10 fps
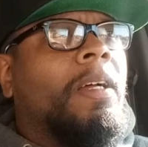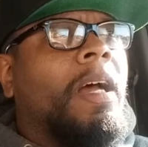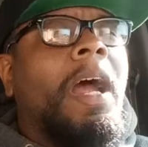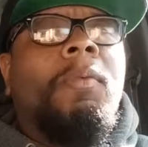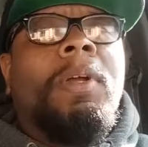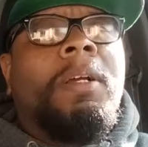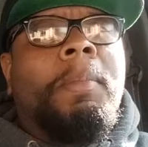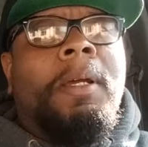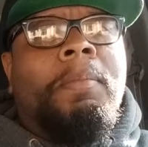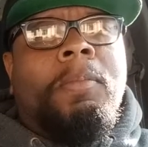I
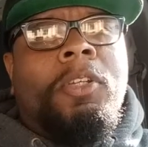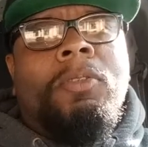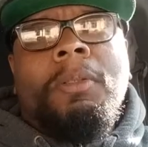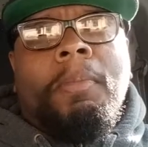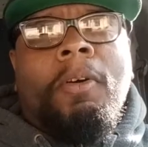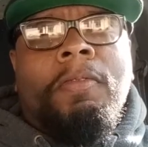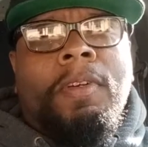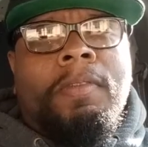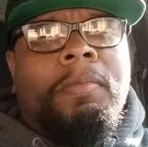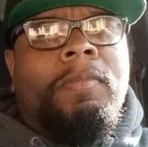recommend using both
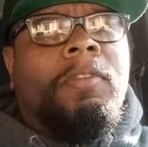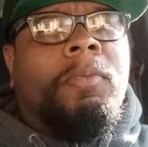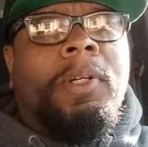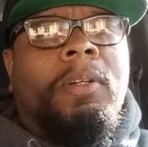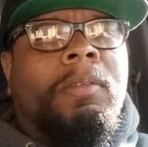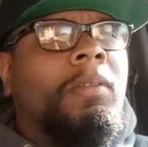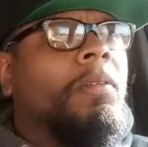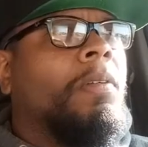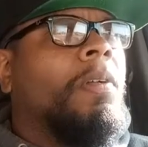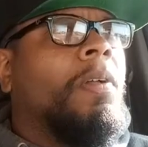of them for real.
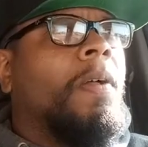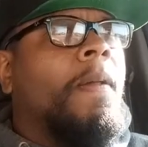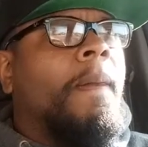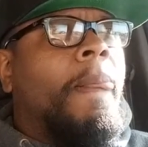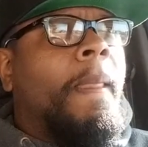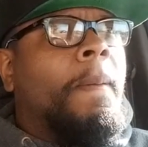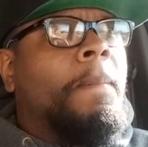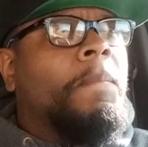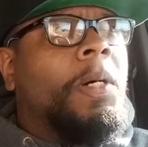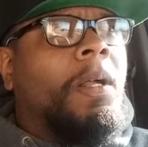
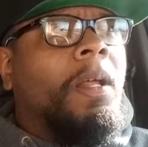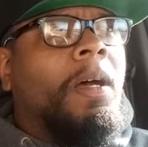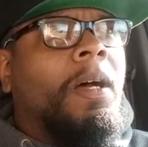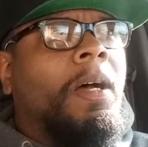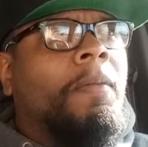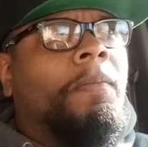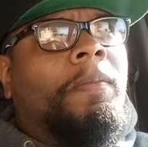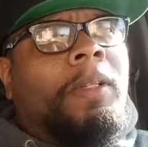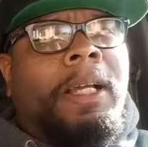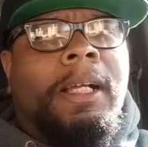But
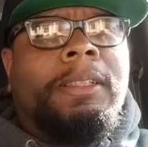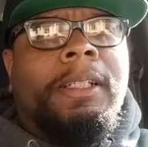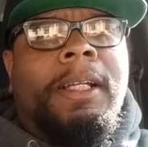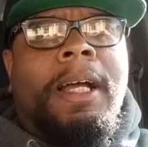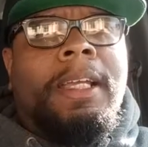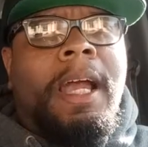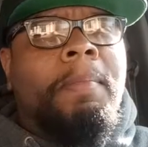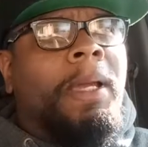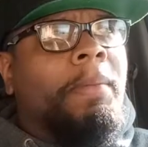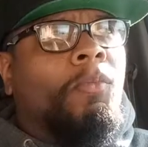like I said, I
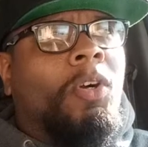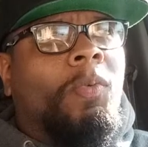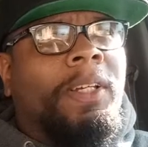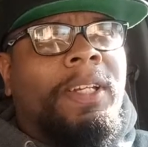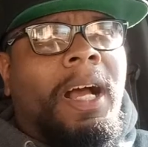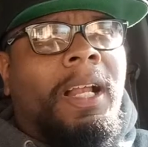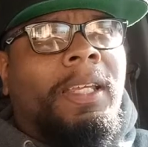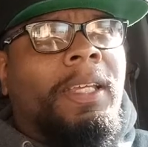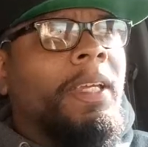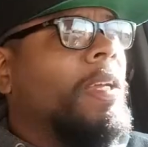made more with
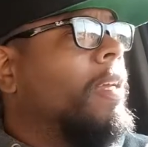Dolly.